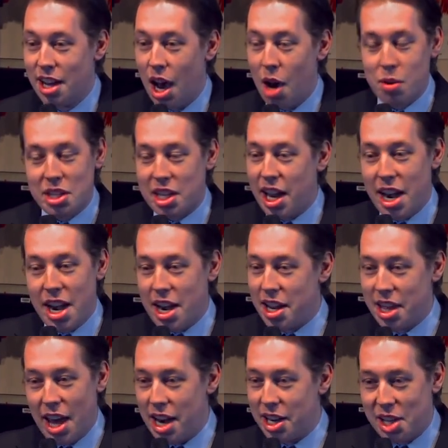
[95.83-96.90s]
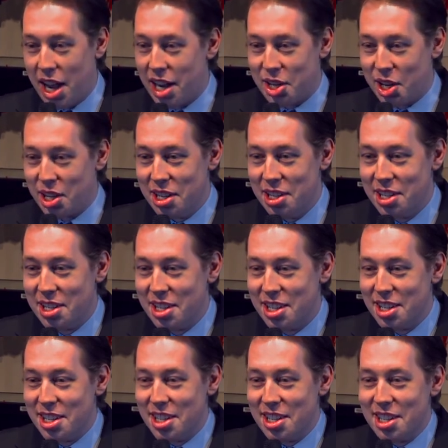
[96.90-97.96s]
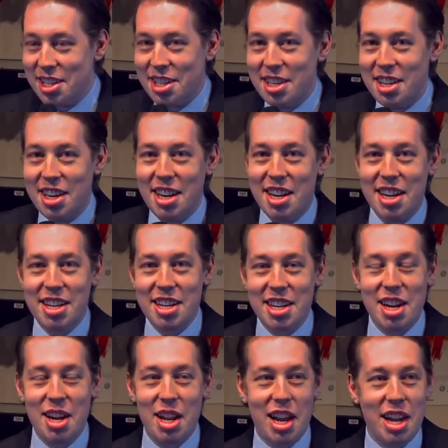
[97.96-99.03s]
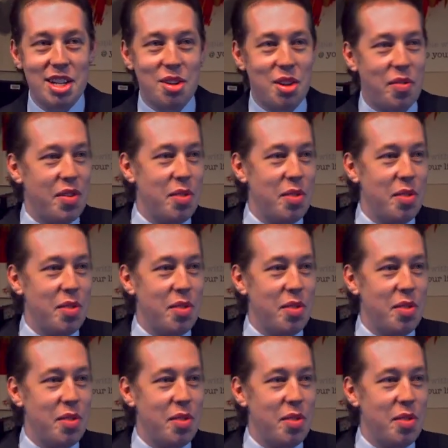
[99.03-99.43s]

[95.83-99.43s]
I wasn't getting any of that attention. Right? You know, like I saw the